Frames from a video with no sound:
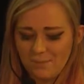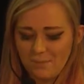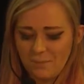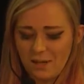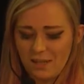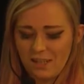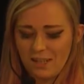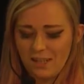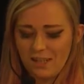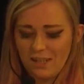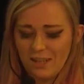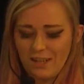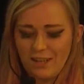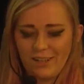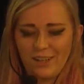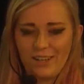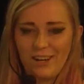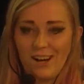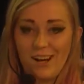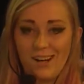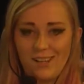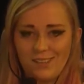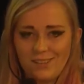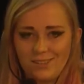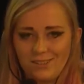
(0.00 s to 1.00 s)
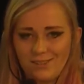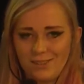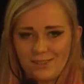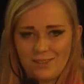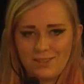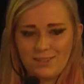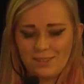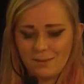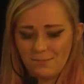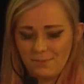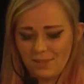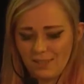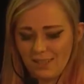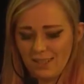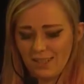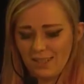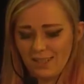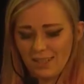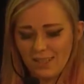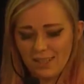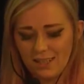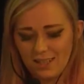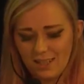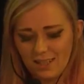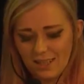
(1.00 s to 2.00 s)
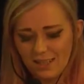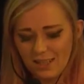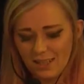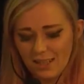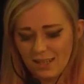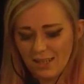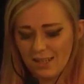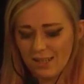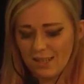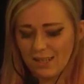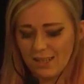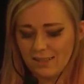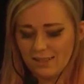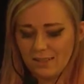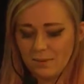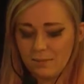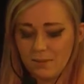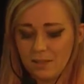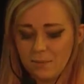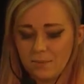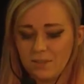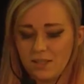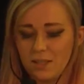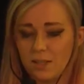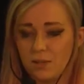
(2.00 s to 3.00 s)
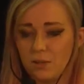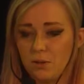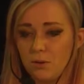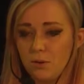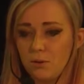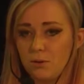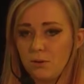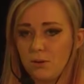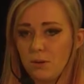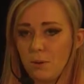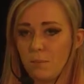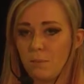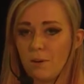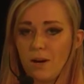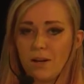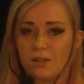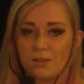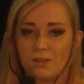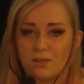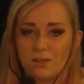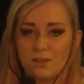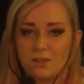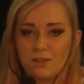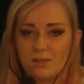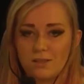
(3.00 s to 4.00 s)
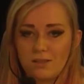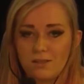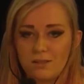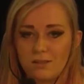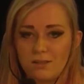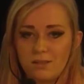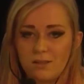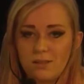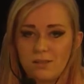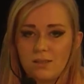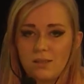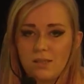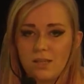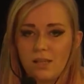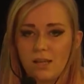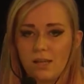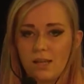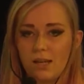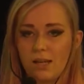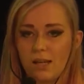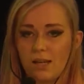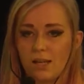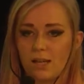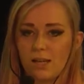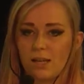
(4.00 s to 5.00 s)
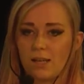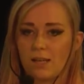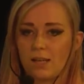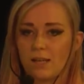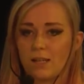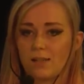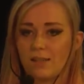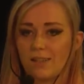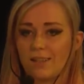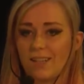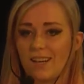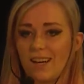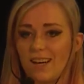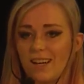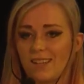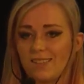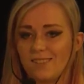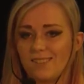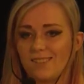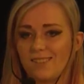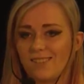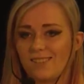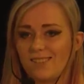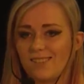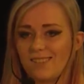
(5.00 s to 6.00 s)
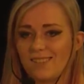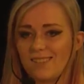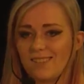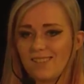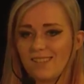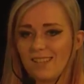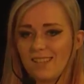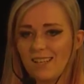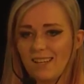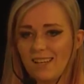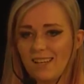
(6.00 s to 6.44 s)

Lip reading: making a gun or something. Sometimes I use the bottles, the cans,